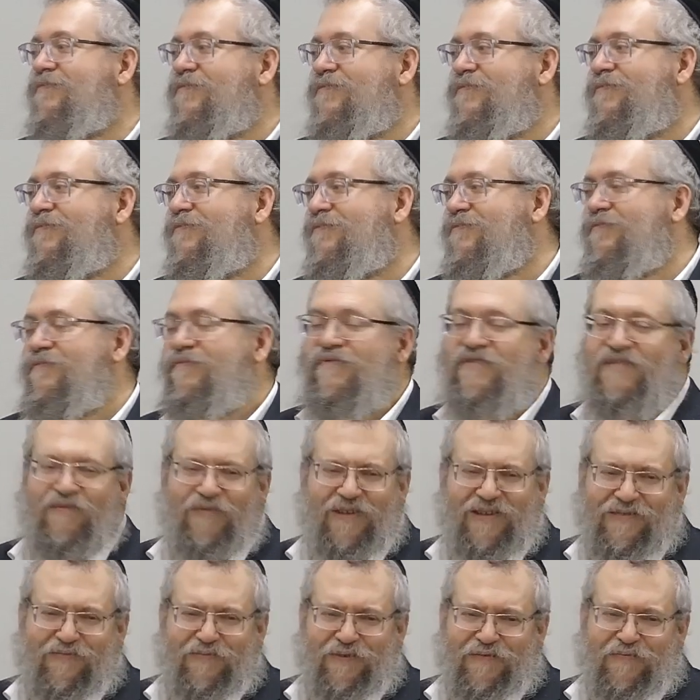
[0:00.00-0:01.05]
be
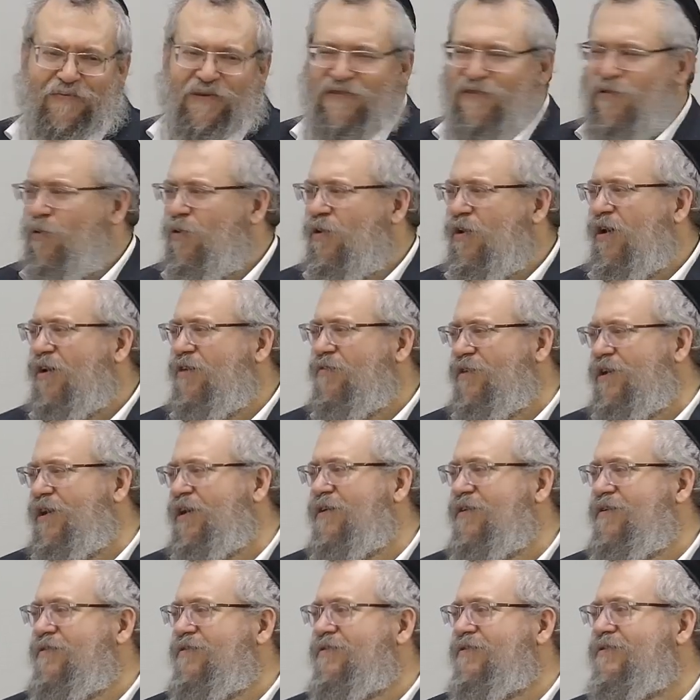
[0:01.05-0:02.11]
sustained by Eden,
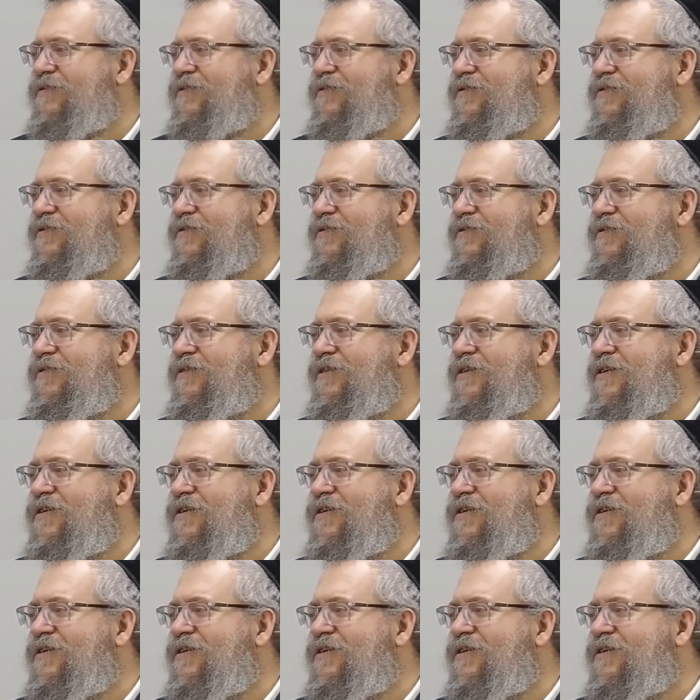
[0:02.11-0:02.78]
because then we would